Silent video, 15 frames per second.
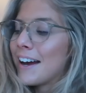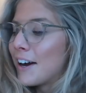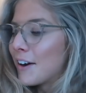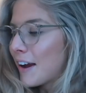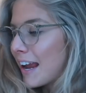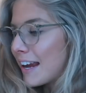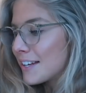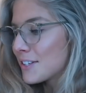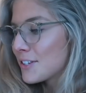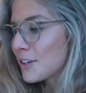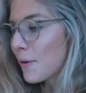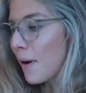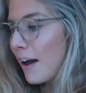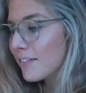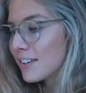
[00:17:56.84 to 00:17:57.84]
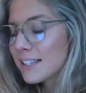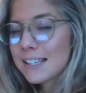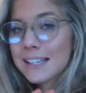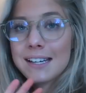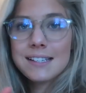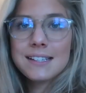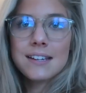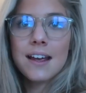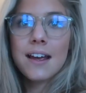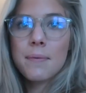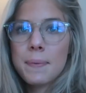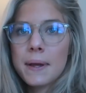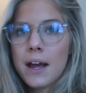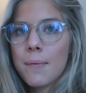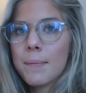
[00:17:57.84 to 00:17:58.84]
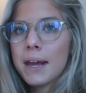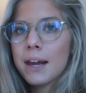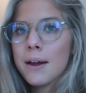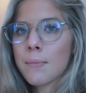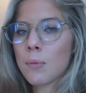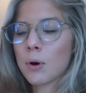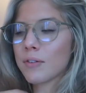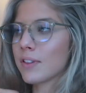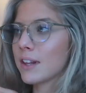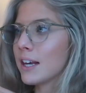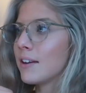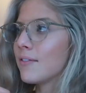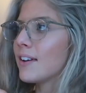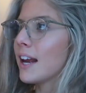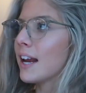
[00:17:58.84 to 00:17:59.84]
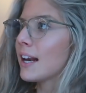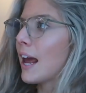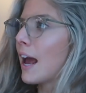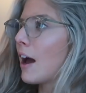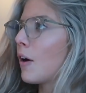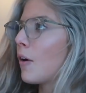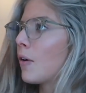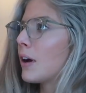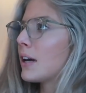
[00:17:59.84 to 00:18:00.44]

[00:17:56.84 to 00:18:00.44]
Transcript: Okay, so obviously it's becoming more of the evening now.